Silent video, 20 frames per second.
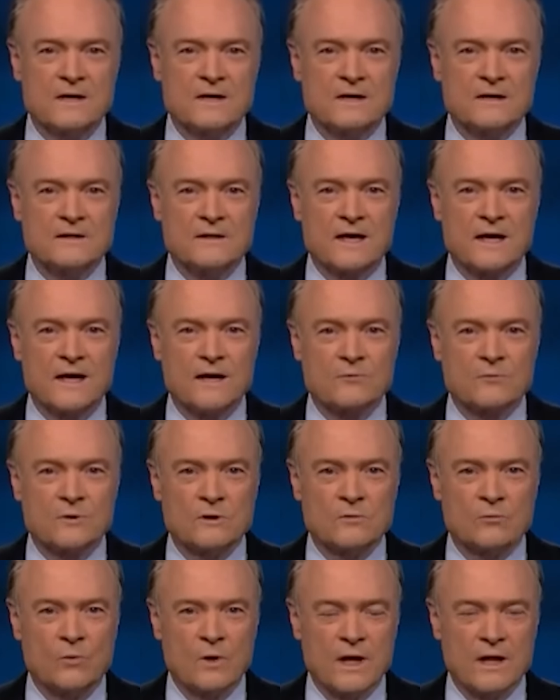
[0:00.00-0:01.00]
and that I
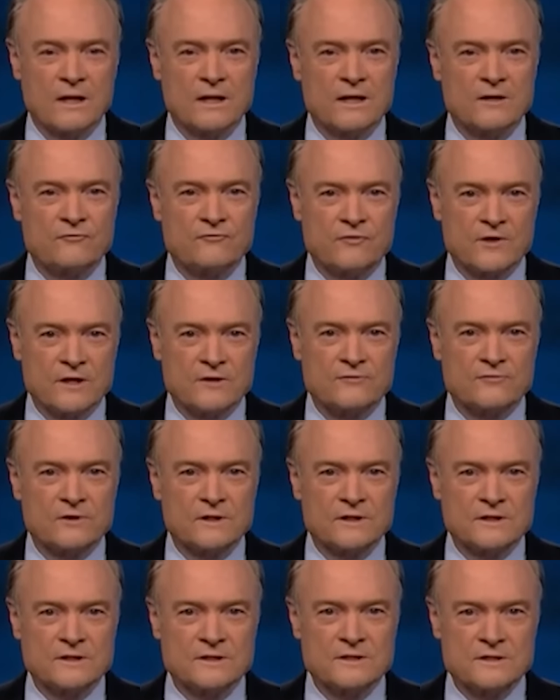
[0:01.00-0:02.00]
will well and
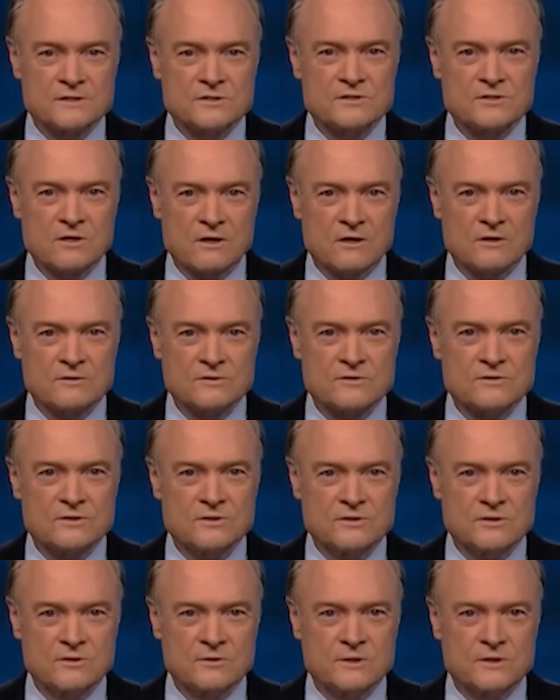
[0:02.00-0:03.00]
faithfully discharge the
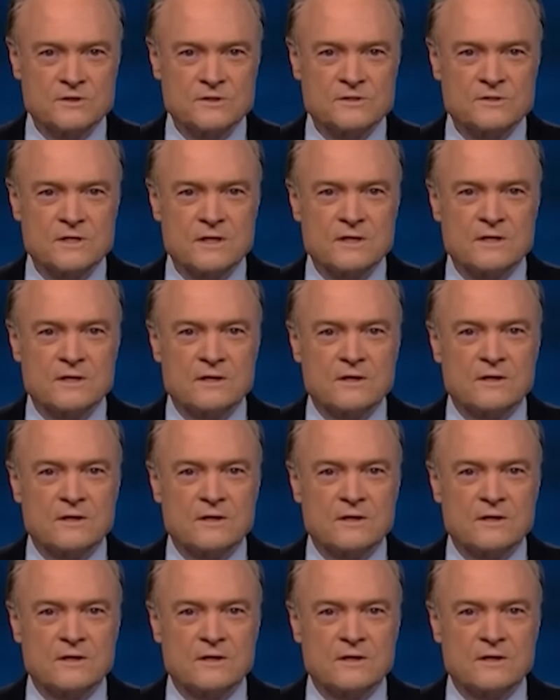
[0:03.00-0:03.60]
duties